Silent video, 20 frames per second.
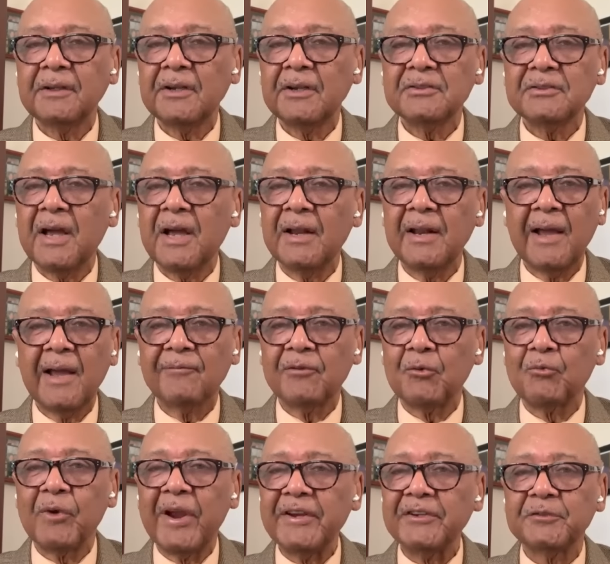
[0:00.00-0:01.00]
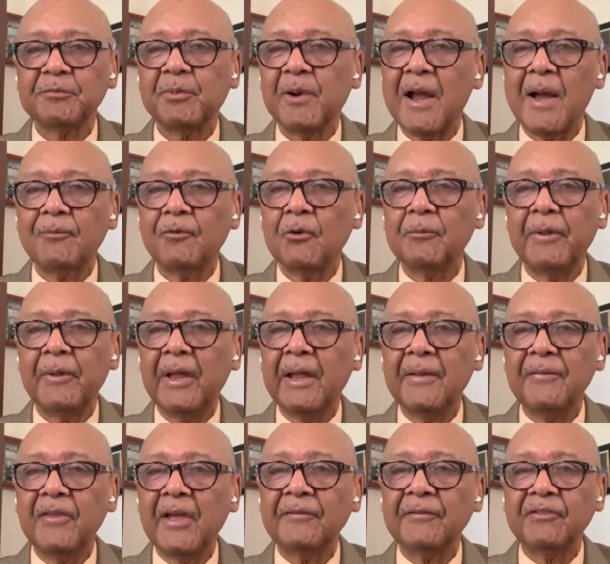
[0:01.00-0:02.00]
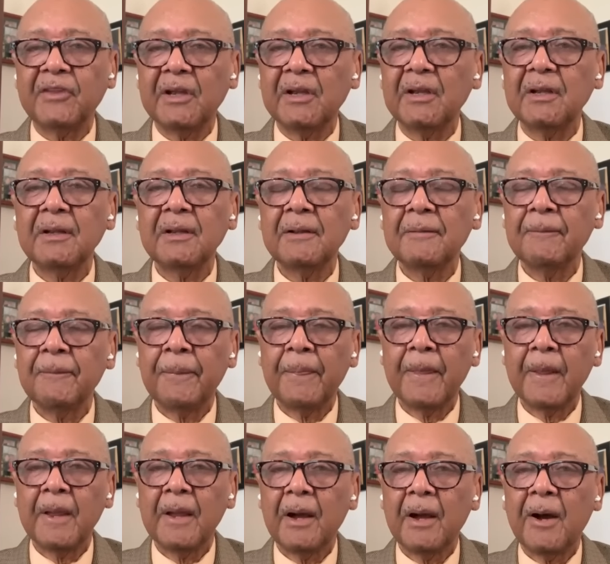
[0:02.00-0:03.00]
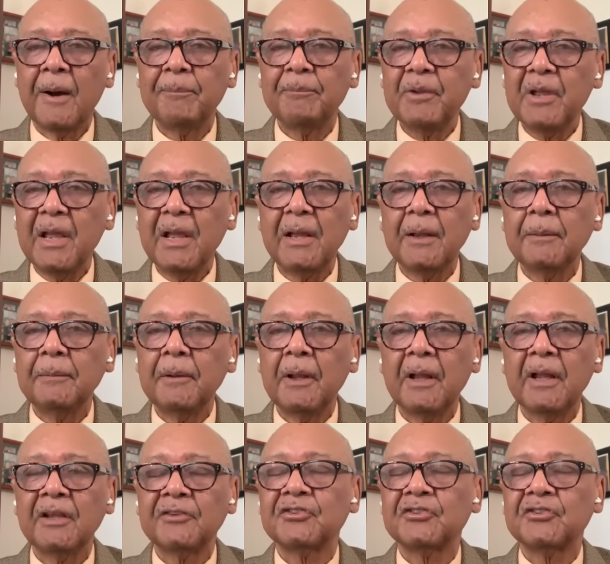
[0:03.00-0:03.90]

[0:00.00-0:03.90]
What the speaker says: does not have a race problem and that they are being